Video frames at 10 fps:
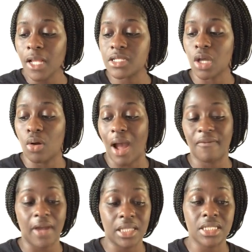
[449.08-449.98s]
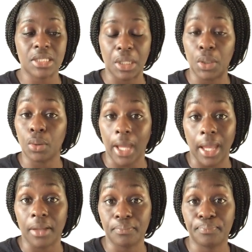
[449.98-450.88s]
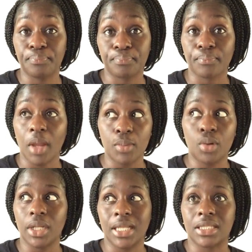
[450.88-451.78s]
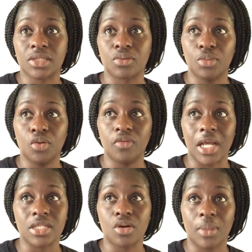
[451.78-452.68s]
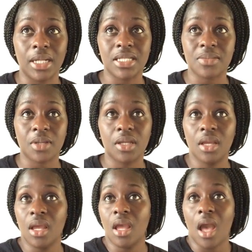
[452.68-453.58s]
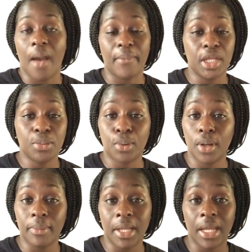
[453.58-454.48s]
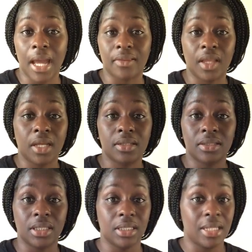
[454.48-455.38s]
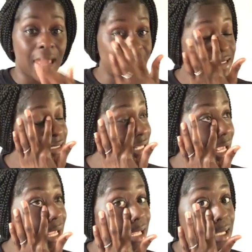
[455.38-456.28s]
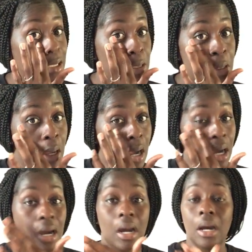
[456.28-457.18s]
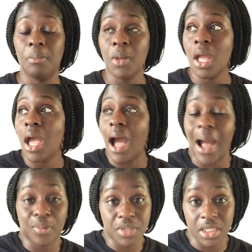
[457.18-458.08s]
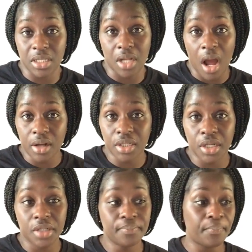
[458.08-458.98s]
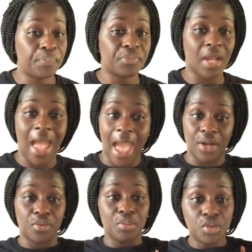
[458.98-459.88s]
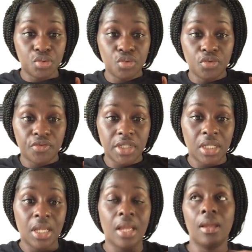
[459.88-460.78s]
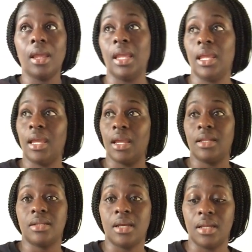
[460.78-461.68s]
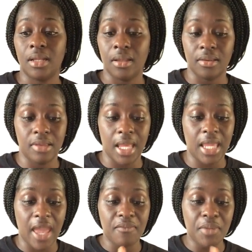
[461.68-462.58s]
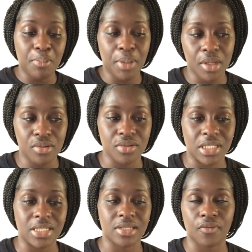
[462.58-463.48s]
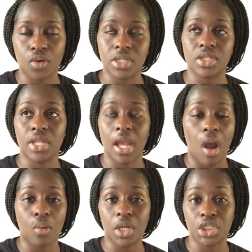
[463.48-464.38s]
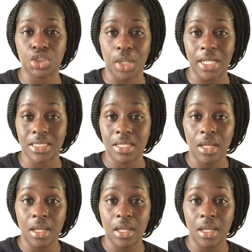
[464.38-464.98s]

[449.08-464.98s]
So I finally said, okay, I'm going to get this removed. I told my husband, I made an appointment. I think the next day um, I was in the doctor, had it removed, and they gave me pills because, of course, they always stress,